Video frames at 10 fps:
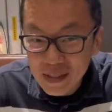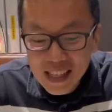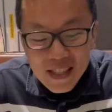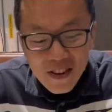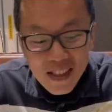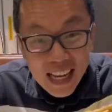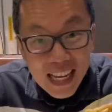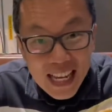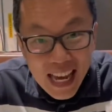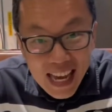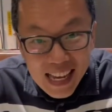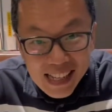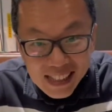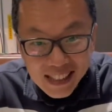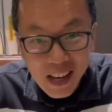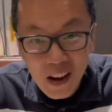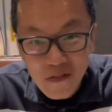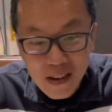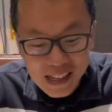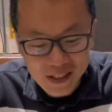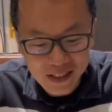These are the kings of razor